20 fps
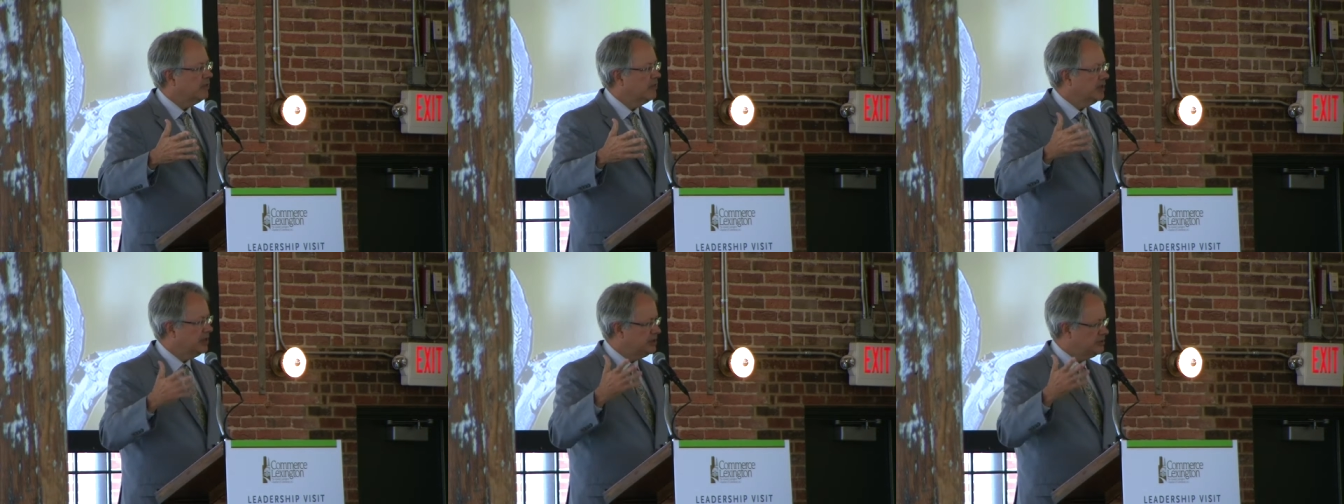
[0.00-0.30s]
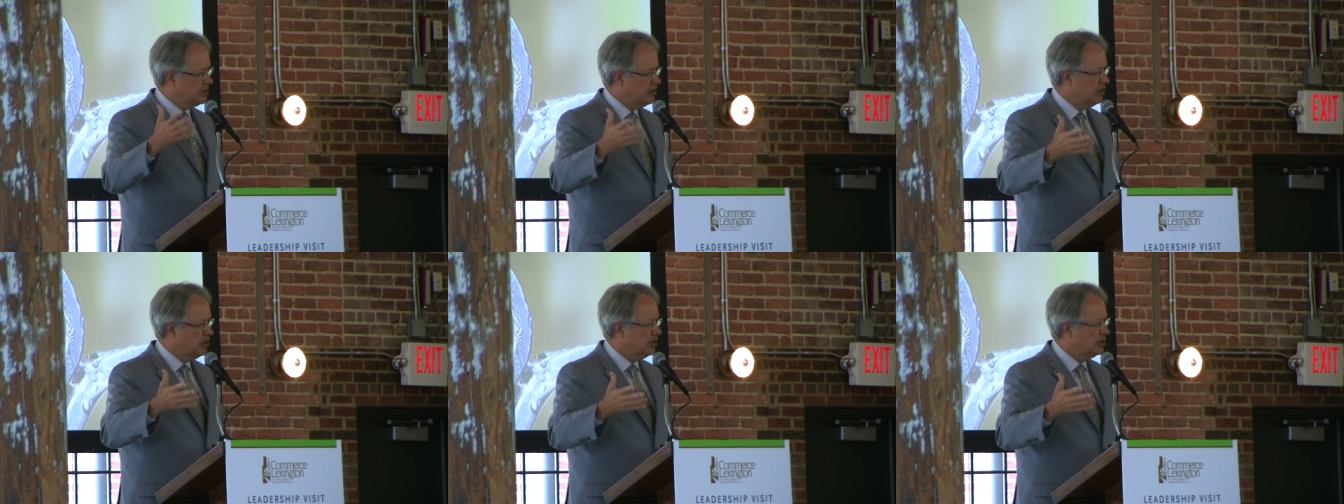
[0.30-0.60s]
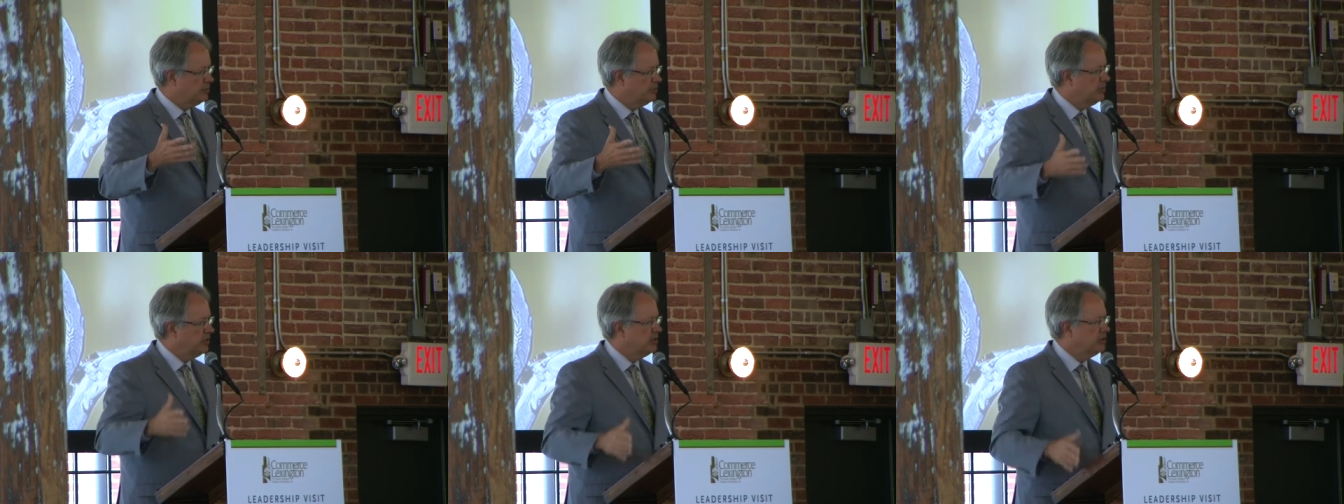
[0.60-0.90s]
but he's going to
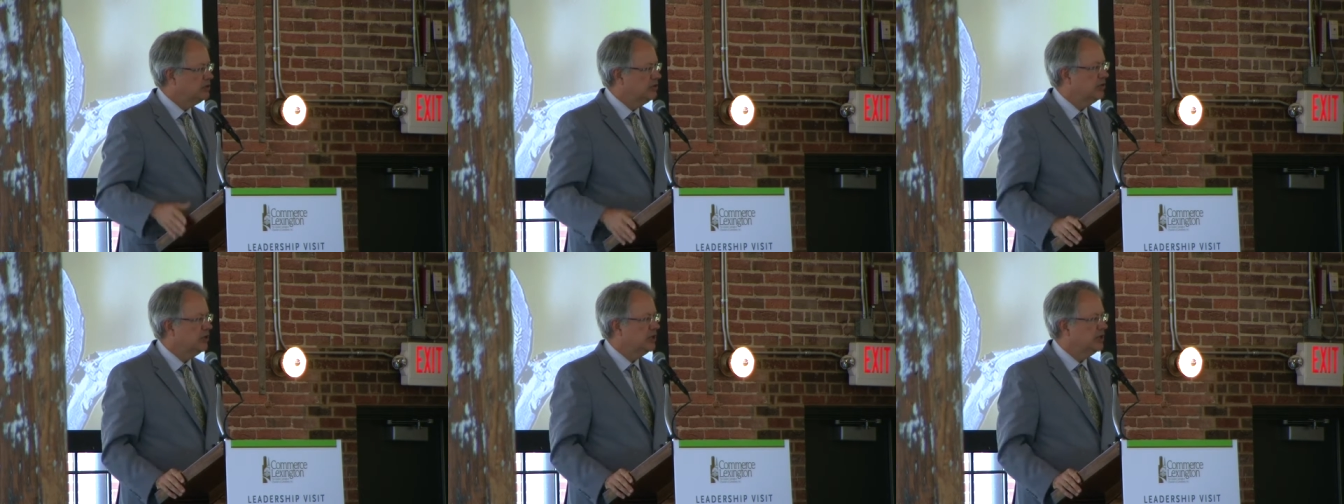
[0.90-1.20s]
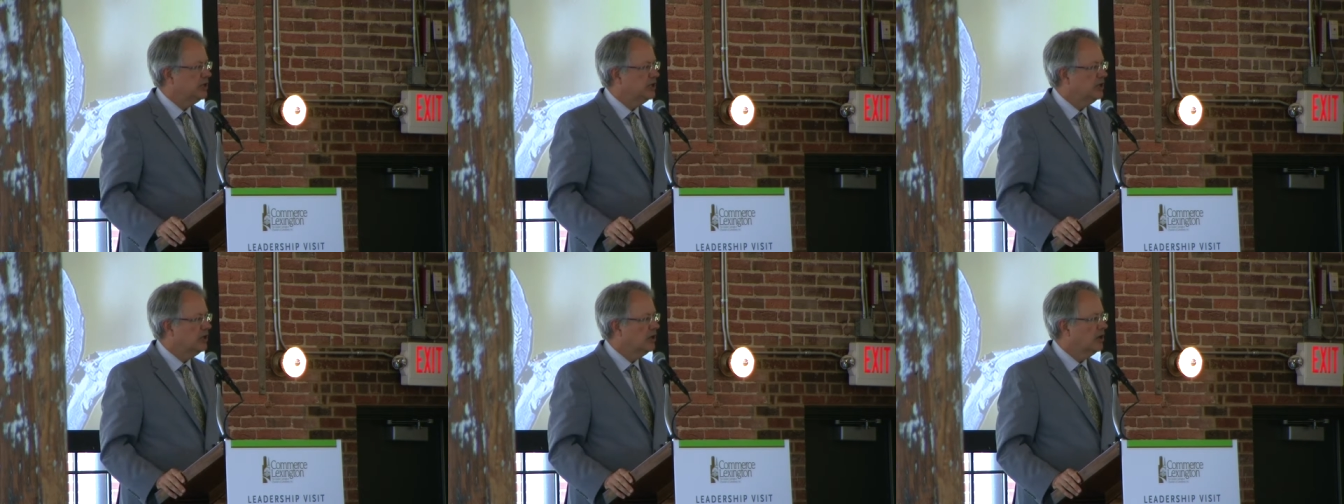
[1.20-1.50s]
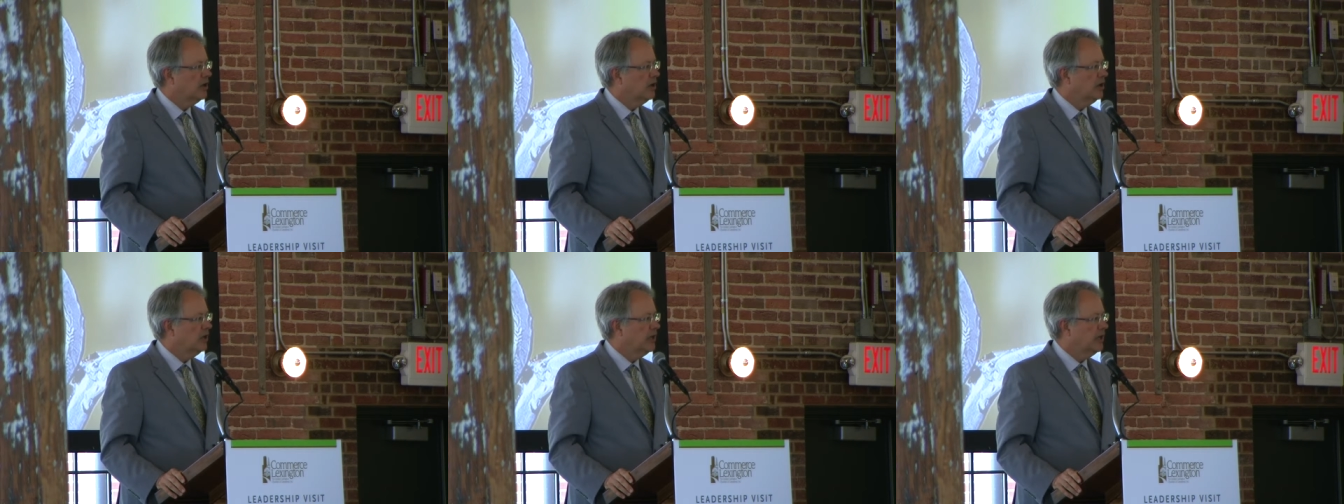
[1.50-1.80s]
be joining
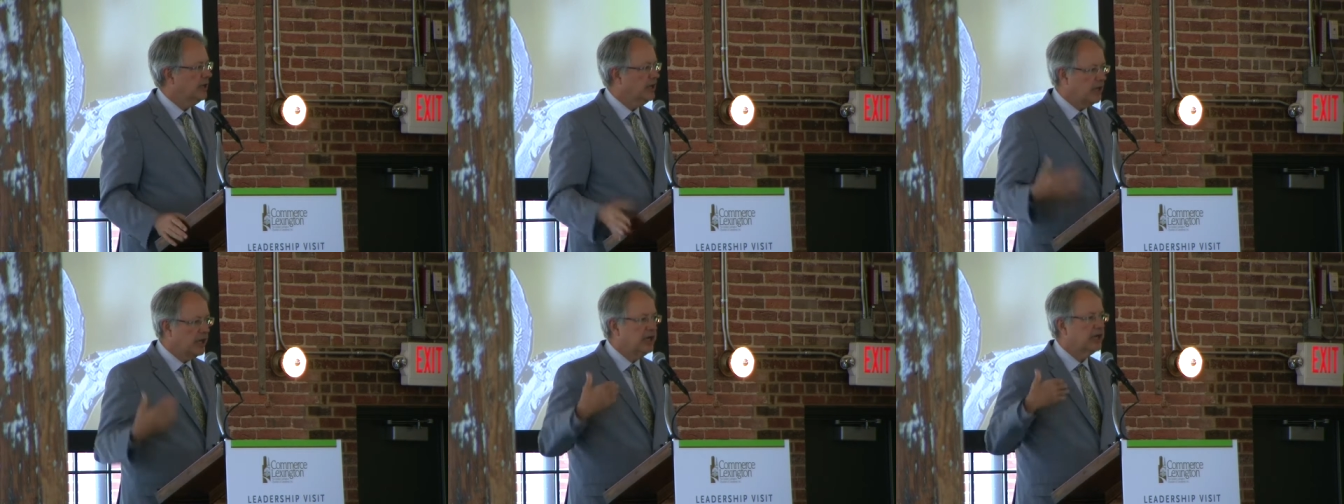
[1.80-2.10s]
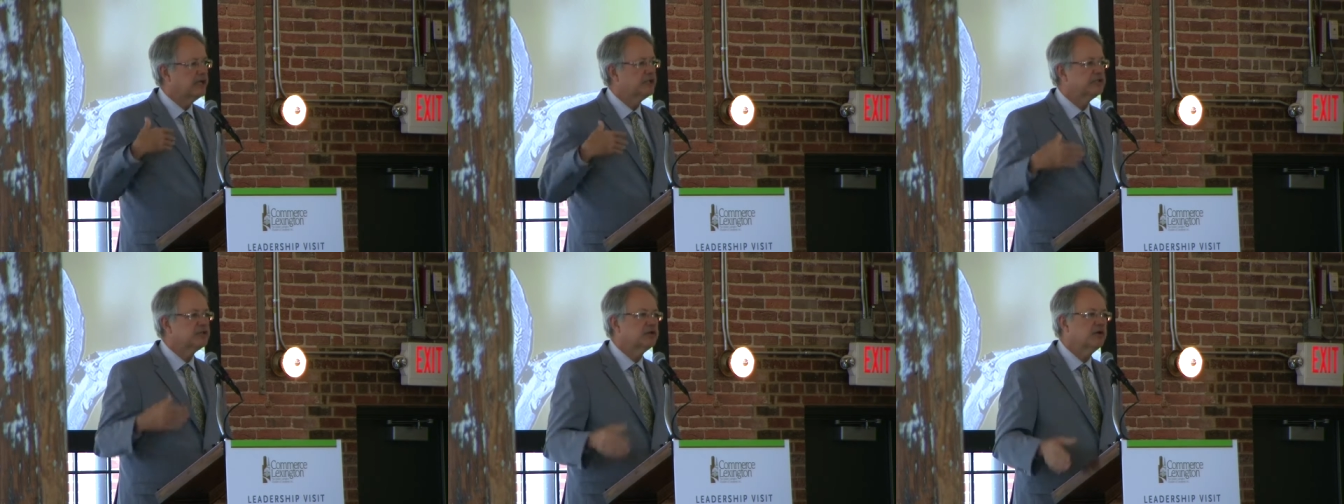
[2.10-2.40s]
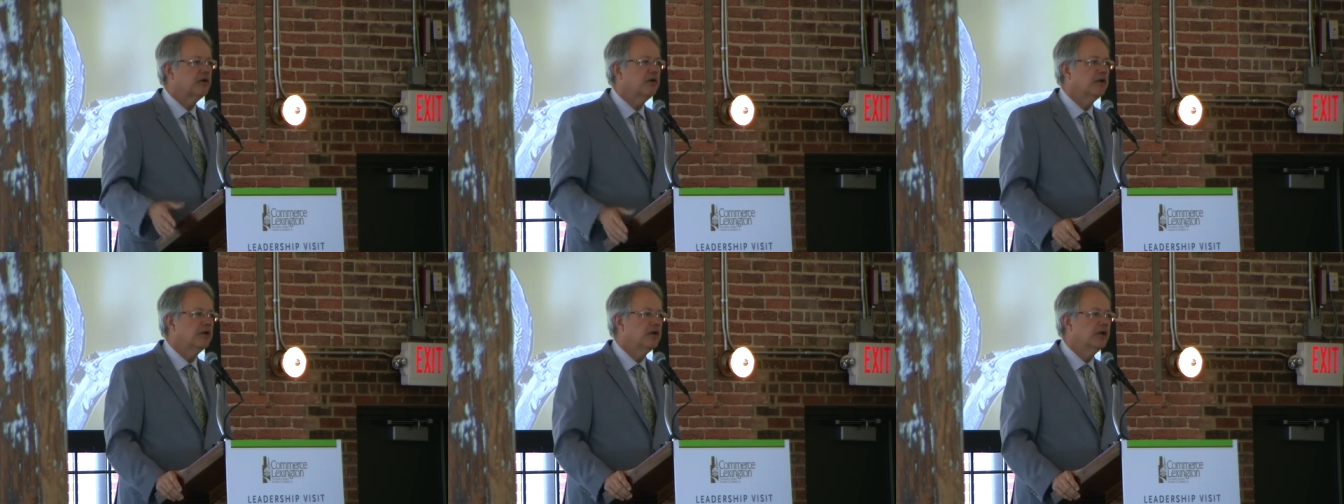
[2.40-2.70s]
y'all us
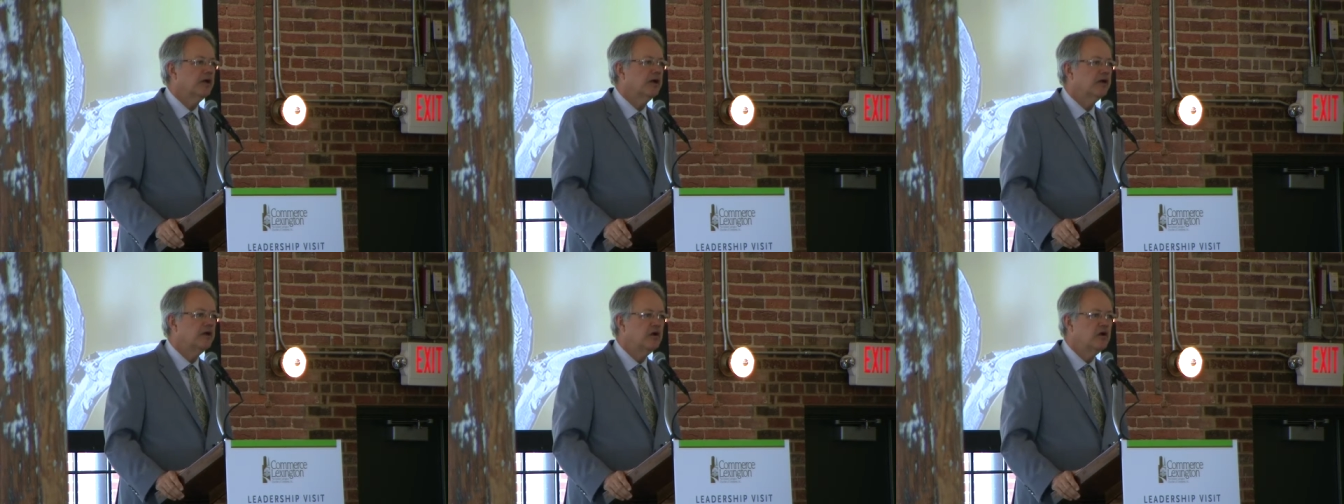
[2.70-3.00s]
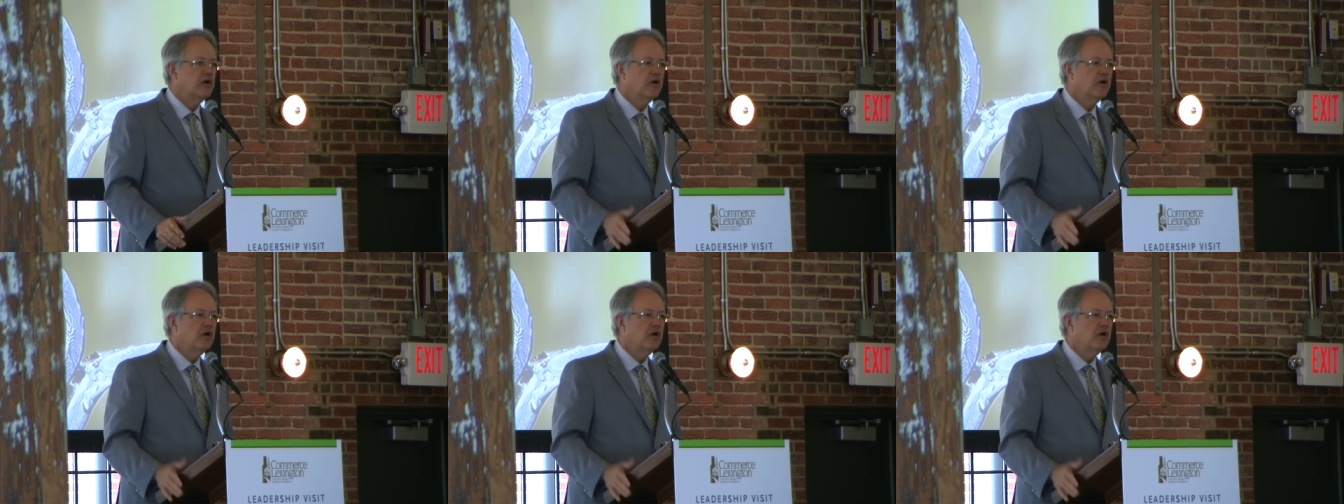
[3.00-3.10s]
on